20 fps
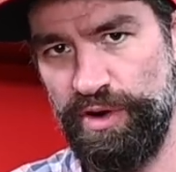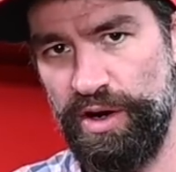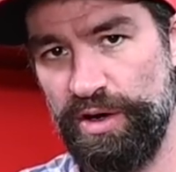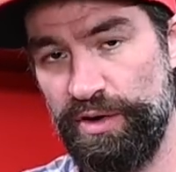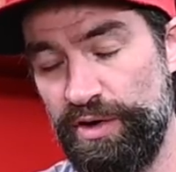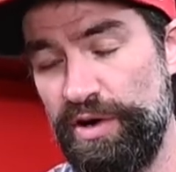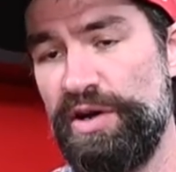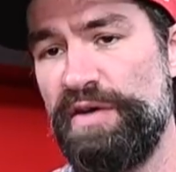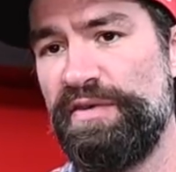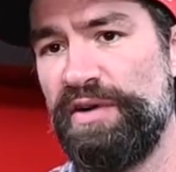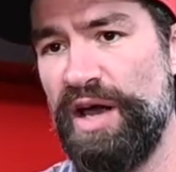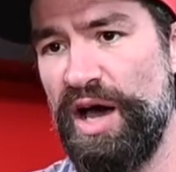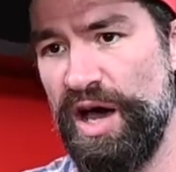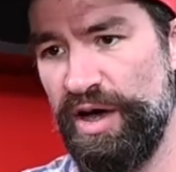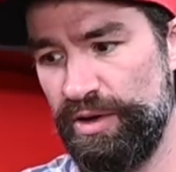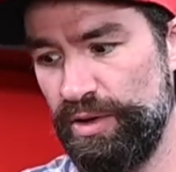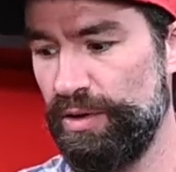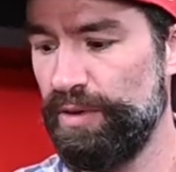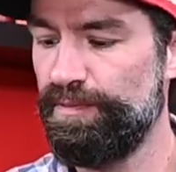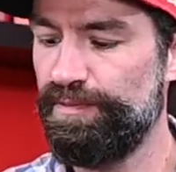are even
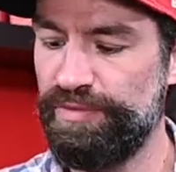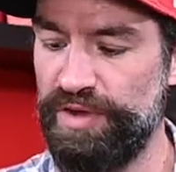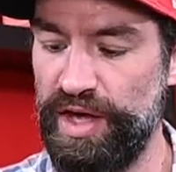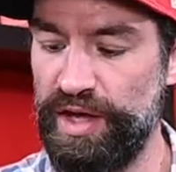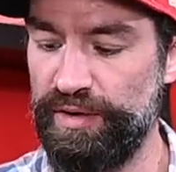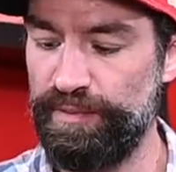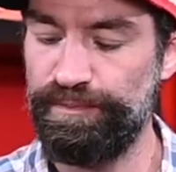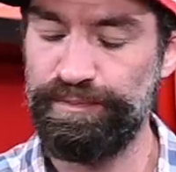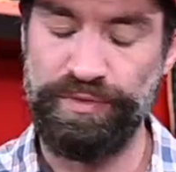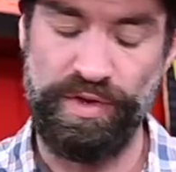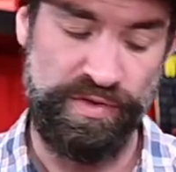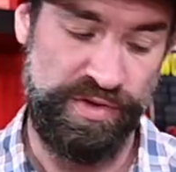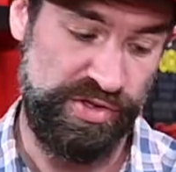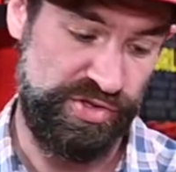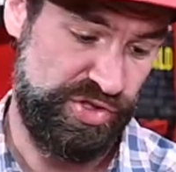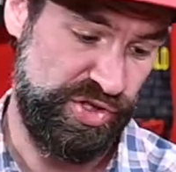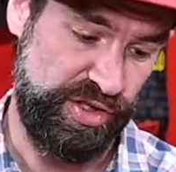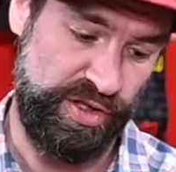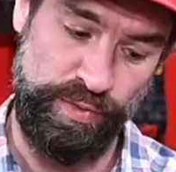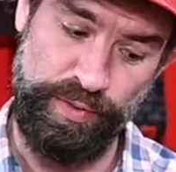hotter than
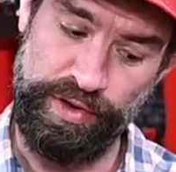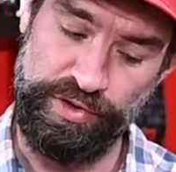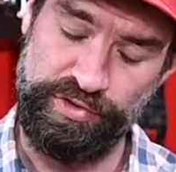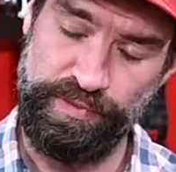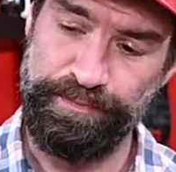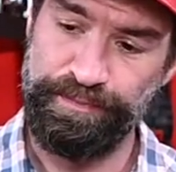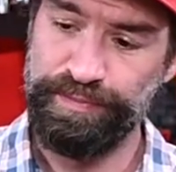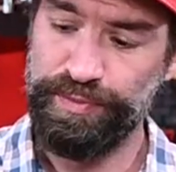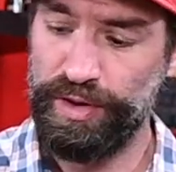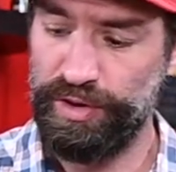these chicken wings.